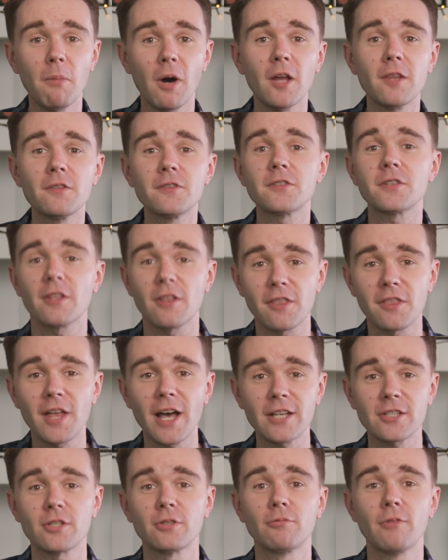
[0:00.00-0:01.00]
months,
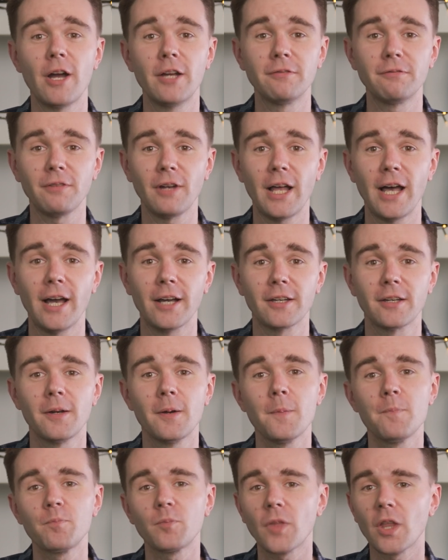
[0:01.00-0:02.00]
that's a red flag.
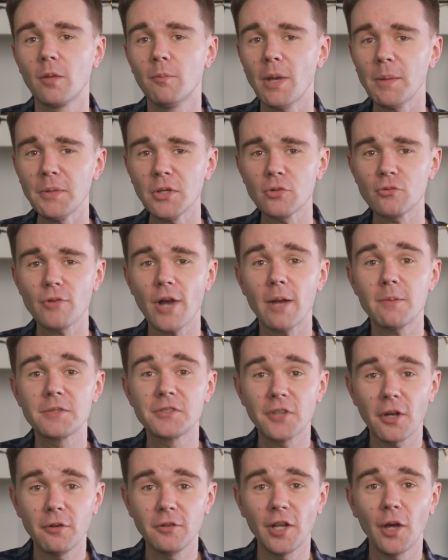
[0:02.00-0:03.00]
Maybe your reps
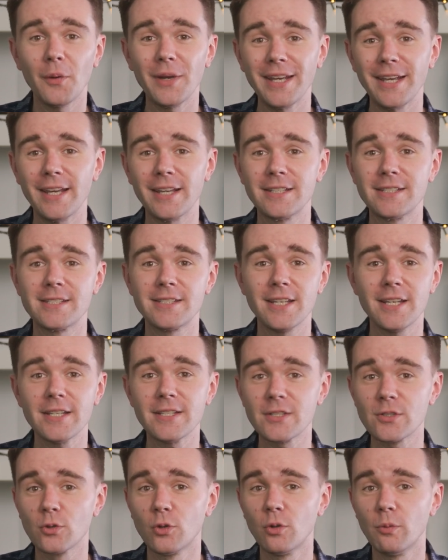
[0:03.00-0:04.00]
don't know it
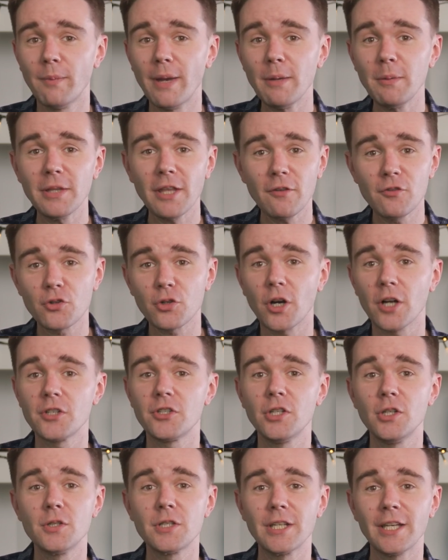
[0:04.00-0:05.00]
exists, or maybe they
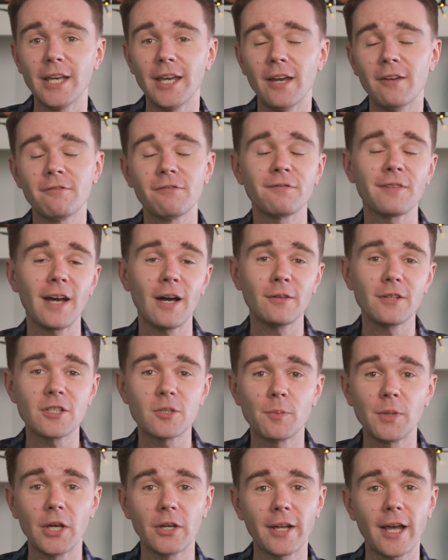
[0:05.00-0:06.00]
tried using it and found it
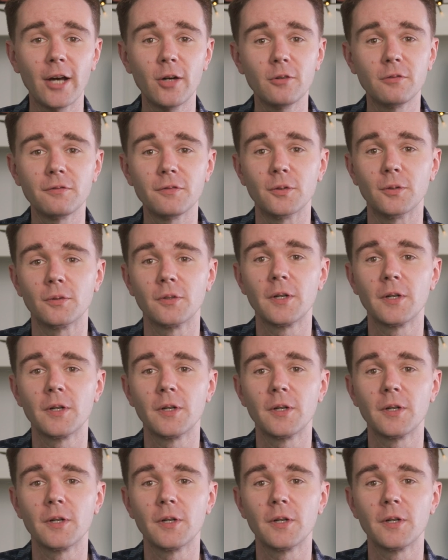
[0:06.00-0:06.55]
to be unhelpful.